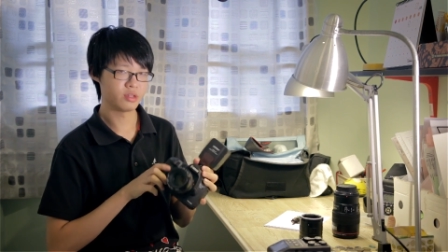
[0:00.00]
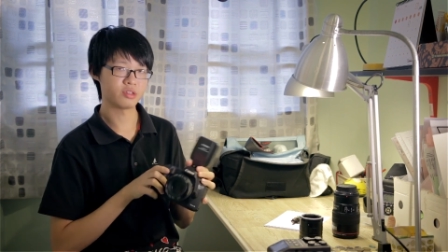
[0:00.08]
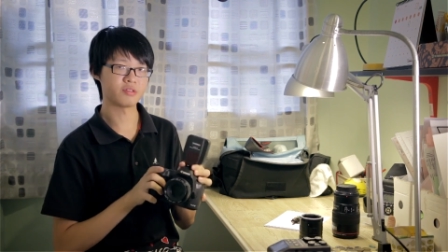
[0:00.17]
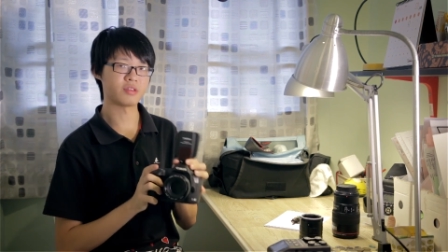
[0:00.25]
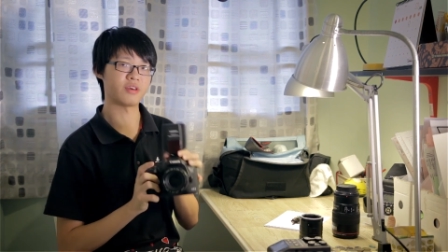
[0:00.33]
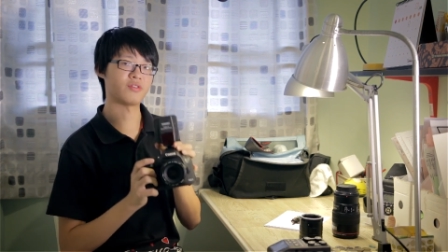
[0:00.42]

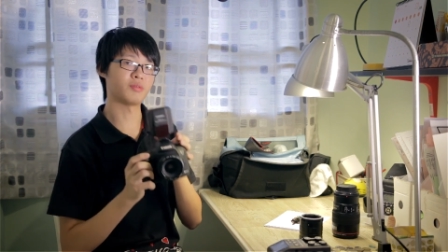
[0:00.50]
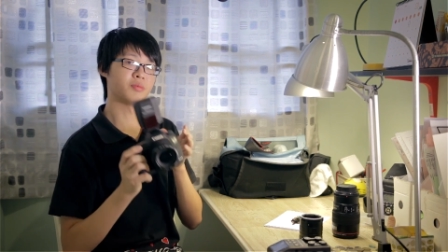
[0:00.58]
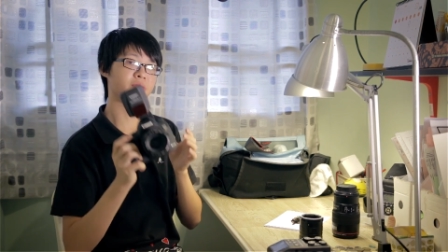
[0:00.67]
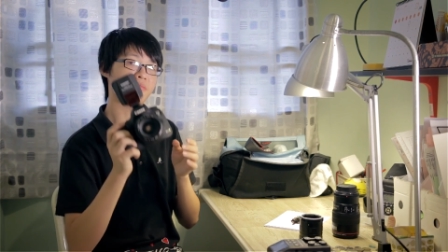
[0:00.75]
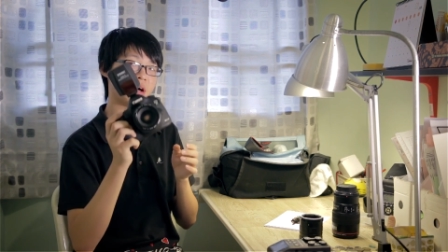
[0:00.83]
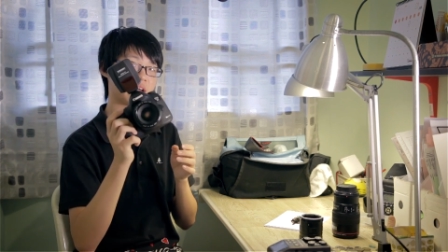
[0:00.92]
So they've
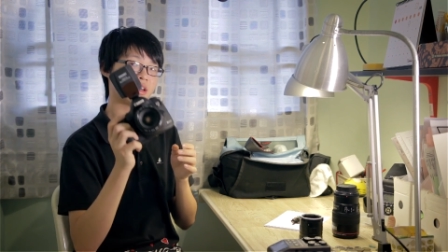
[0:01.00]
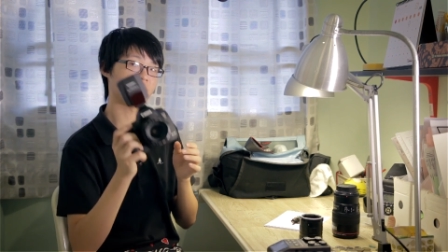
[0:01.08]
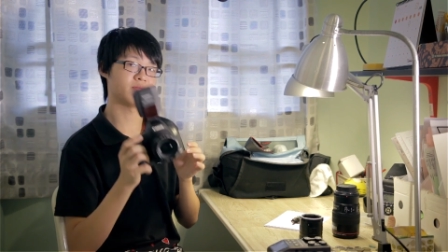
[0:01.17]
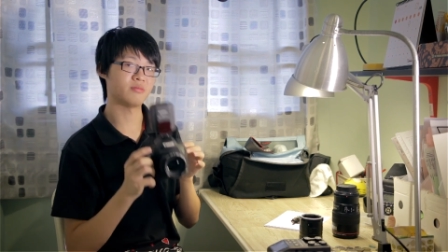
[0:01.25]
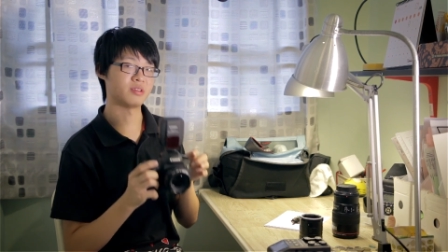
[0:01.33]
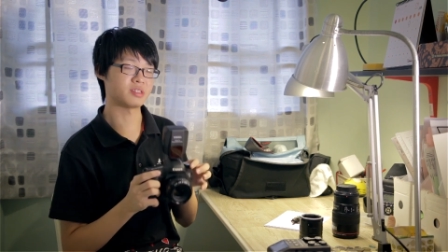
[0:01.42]
opened back
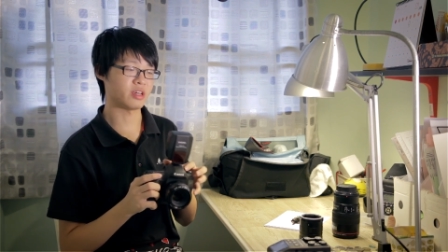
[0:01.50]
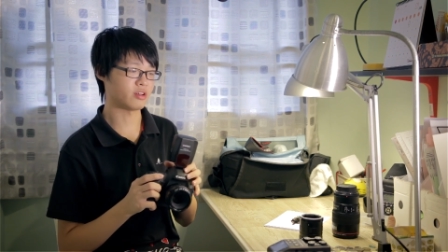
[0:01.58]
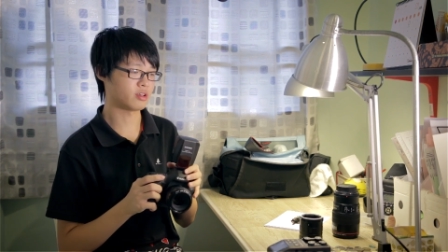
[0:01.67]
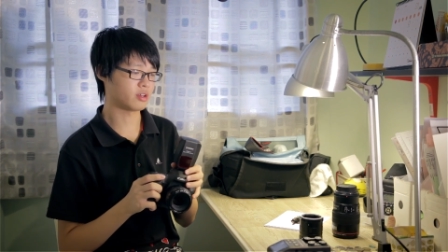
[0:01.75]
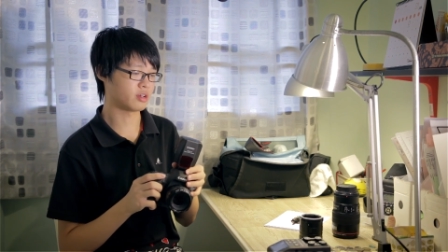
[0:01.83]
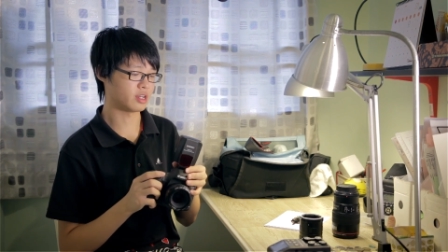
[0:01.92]
up once
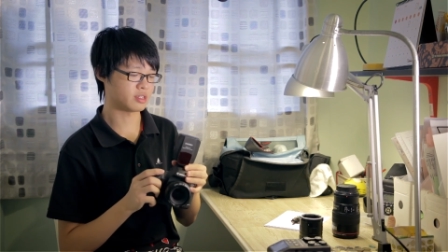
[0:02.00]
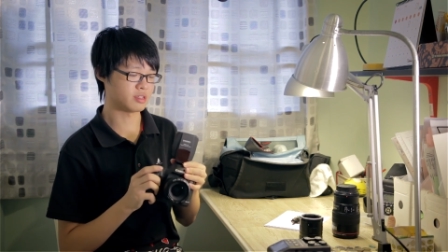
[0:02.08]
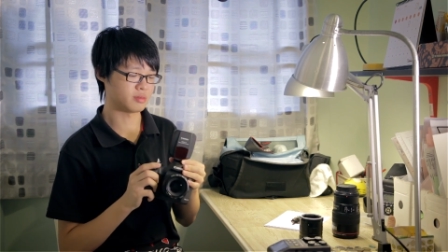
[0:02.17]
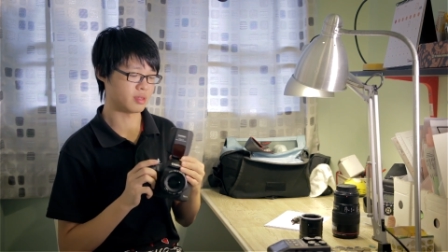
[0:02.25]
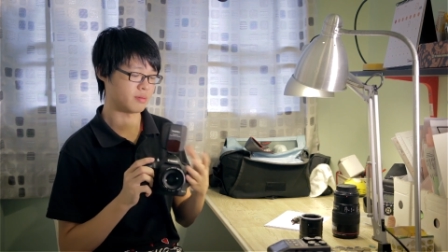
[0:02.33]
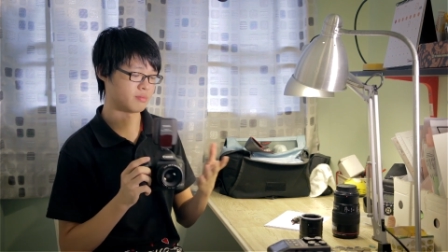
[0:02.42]
I
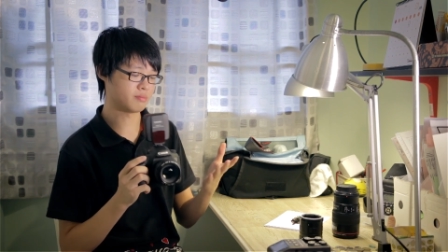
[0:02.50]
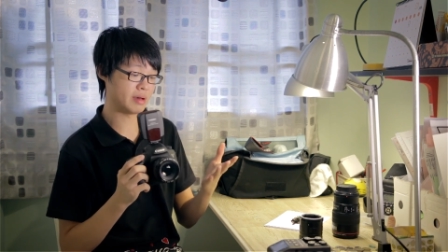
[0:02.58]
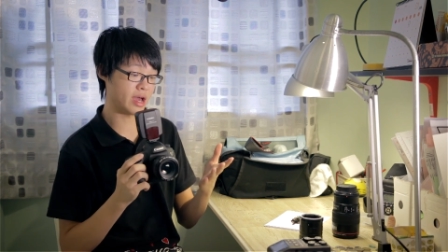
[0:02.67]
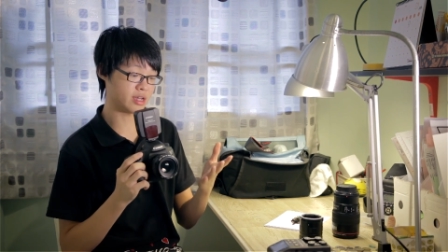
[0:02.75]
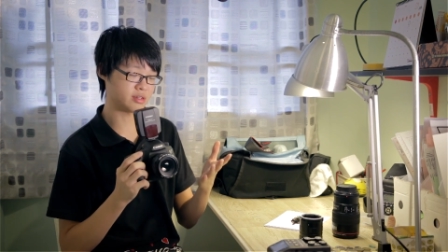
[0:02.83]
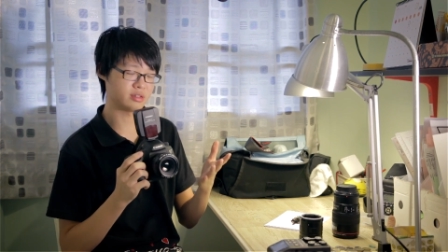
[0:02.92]
connected them
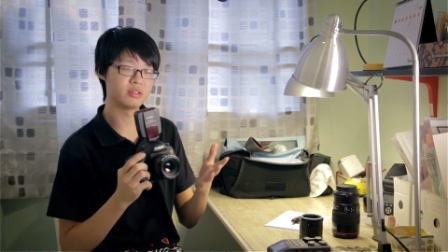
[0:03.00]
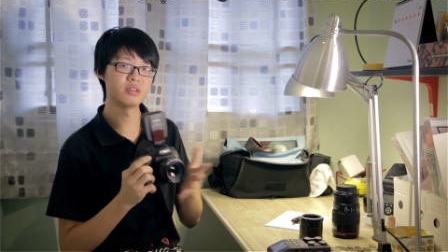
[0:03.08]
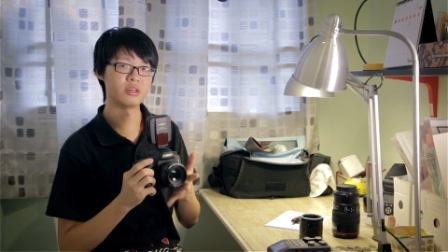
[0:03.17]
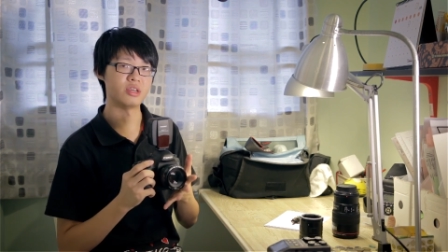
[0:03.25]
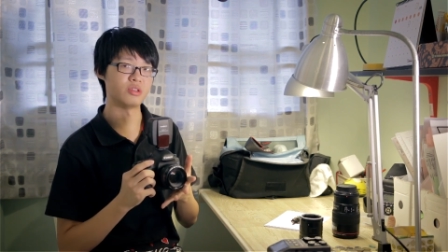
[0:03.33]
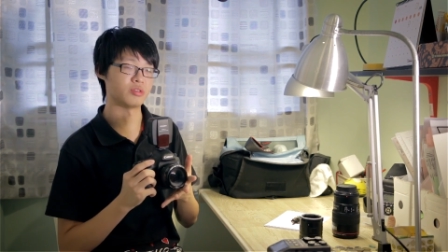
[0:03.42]
back
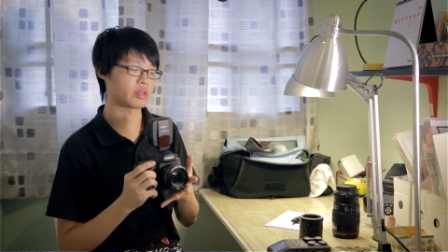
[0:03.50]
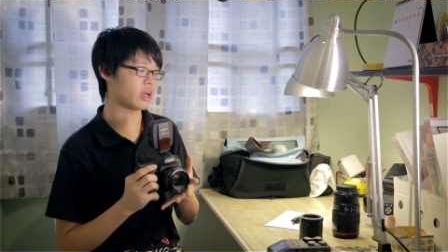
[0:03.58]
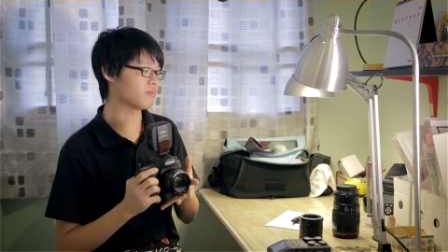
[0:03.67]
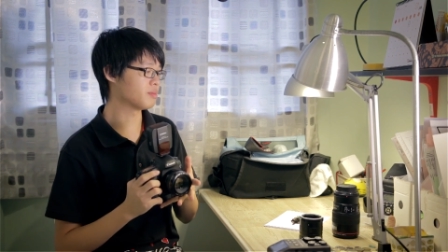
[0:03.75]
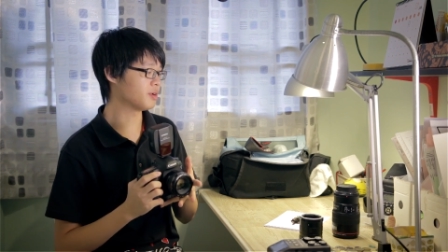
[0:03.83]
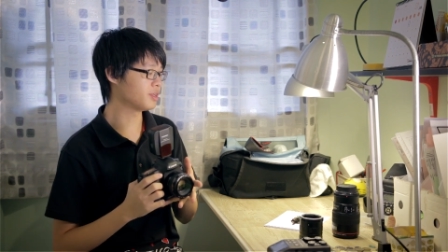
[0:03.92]
into the
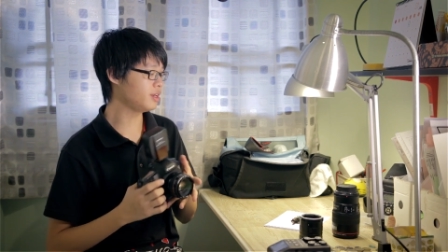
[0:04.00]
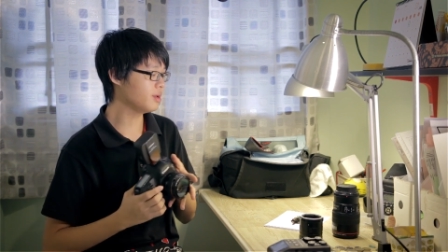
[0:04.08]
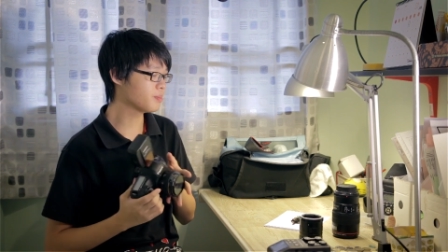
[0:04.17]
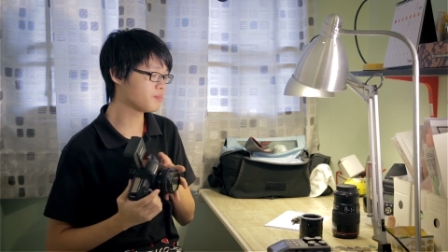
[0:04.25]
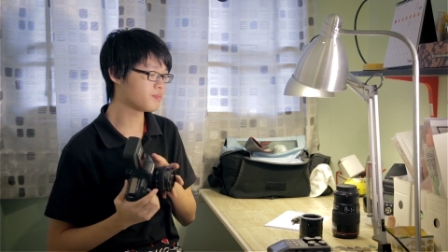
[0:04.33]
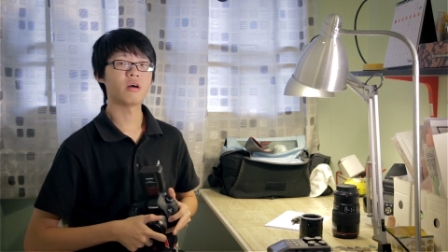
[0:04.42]
camera body.
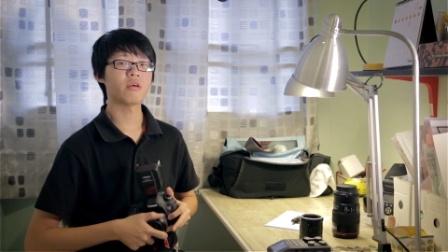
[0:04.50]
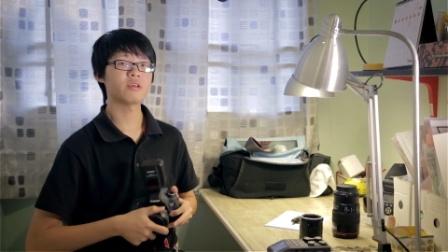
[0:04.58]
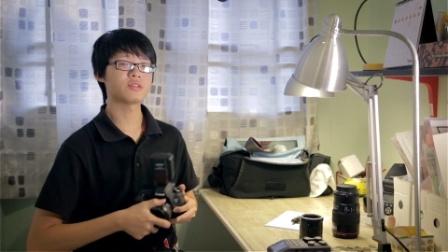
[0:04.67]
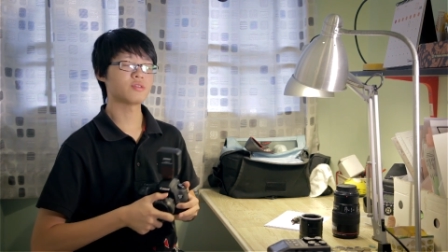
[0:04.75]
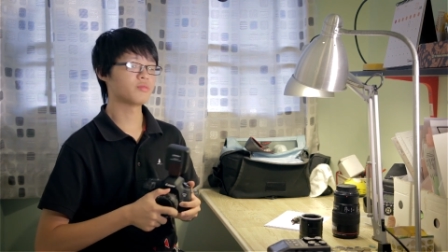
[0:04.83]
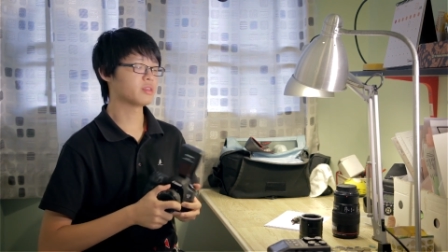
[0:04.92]

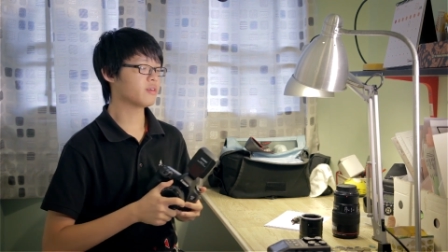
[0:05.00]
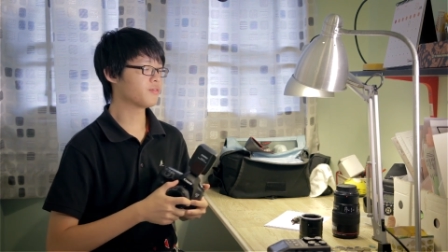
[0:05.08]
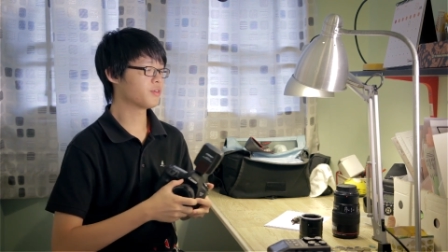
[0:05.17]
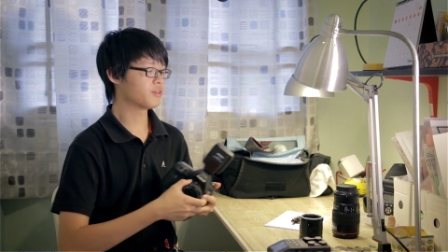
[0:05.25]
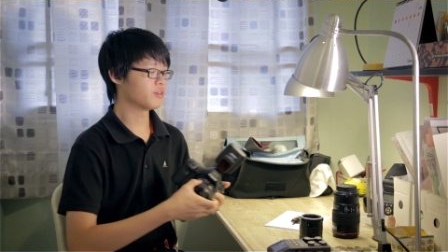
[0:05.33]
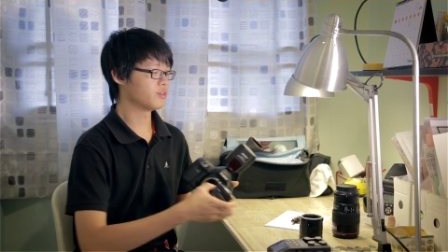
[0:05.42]
Alright, so without
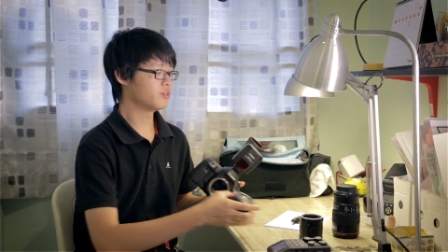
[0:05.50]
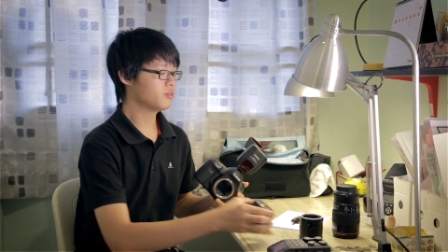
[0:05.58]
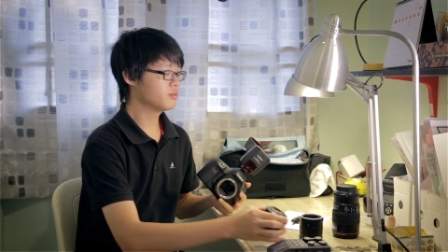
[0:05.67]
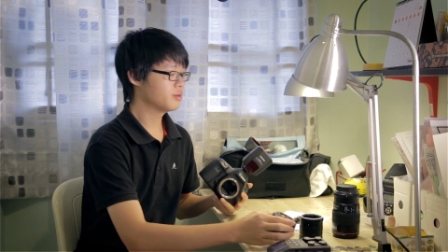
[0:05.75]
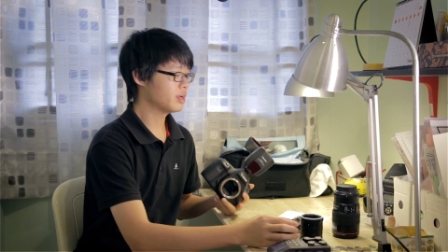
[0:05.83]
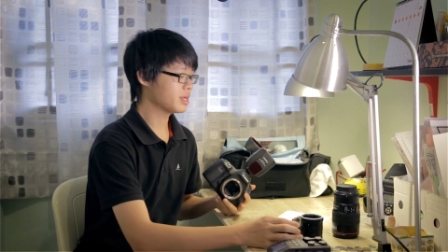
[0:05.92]
further
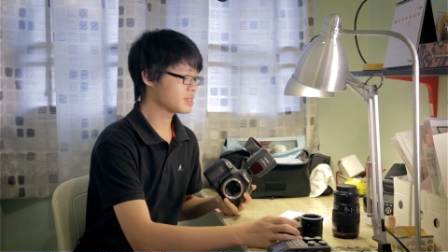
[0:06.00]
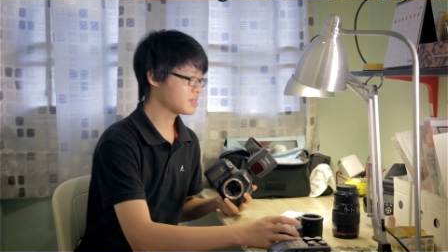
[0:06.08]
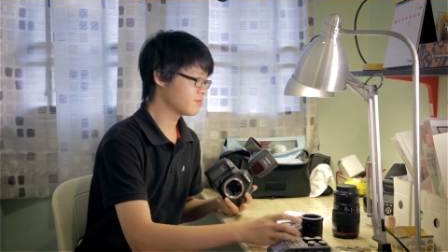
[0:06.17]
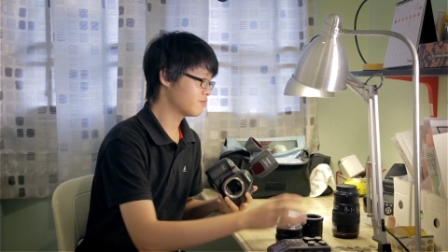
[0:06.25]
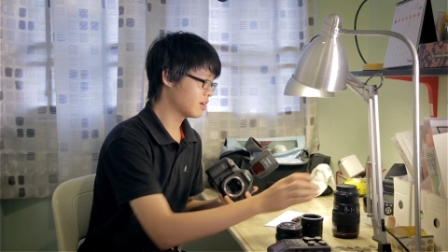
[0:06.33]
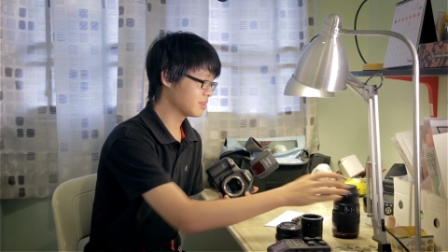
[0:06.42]
ado,
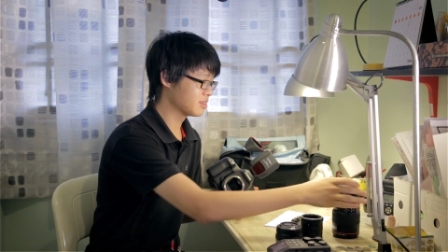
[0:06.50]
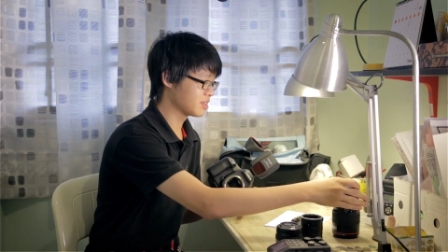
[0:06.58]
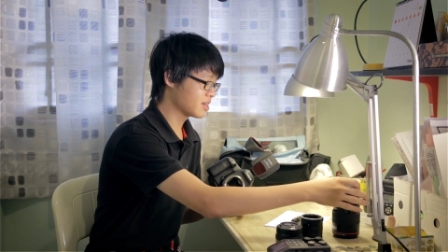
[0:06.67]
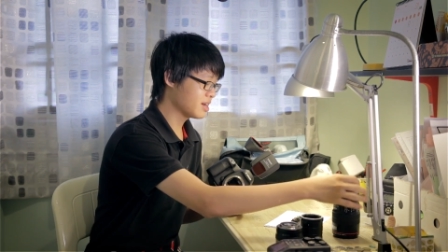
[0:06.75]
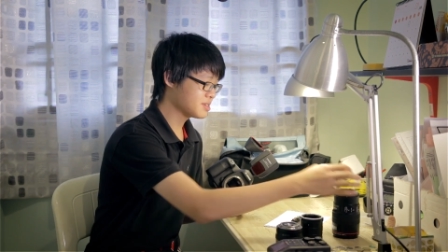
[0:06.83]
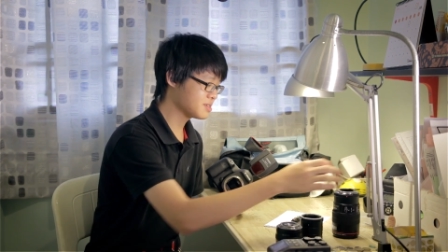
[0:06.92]
let's run the
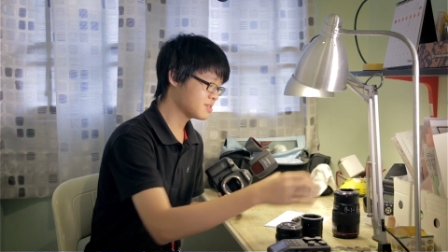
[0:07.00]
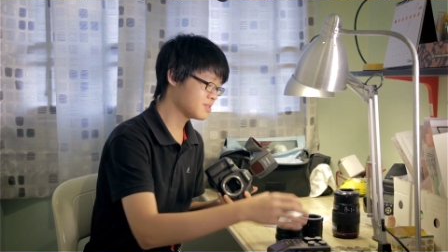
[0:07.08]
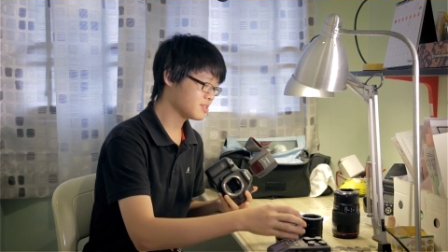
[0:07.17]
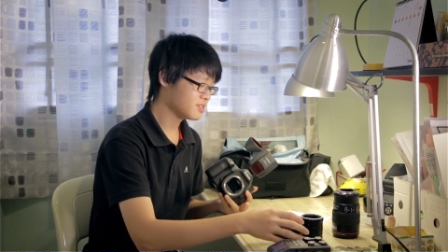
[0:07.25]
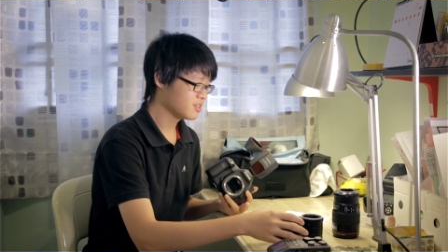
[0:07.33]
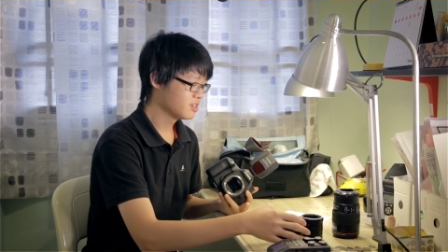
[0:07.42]
tests.